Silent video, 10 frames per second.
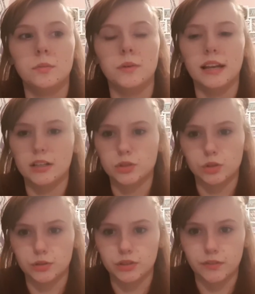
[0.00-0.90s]
we like
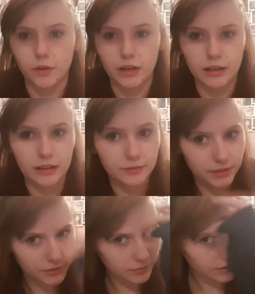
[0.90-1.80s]
talk to each other quite a little,
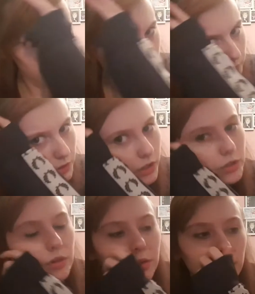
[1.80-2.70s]
we've started
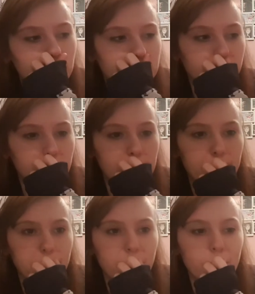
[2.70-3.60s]
talking to each other a little
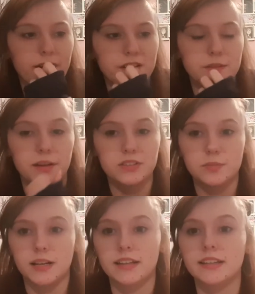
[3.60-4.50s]
bit more, and she messaged
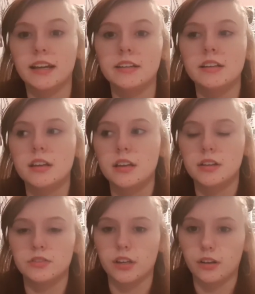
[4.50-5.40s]
me last night.
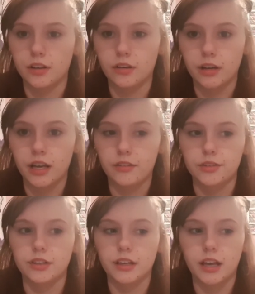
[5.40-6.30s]
She's like, are you okay? I
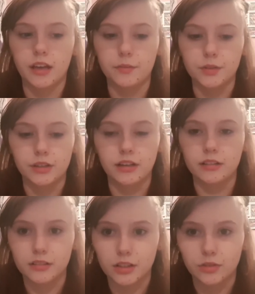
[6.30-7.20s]
was like, yeah. I'm just like,
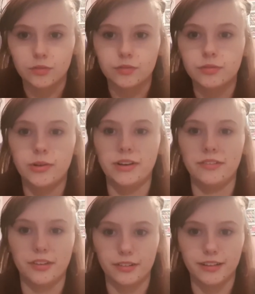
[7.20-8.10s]
you know, I
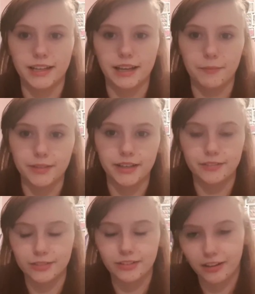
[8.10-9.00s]
feel like empty.
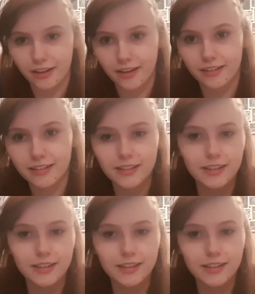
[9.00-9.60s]
And she's like, yeah.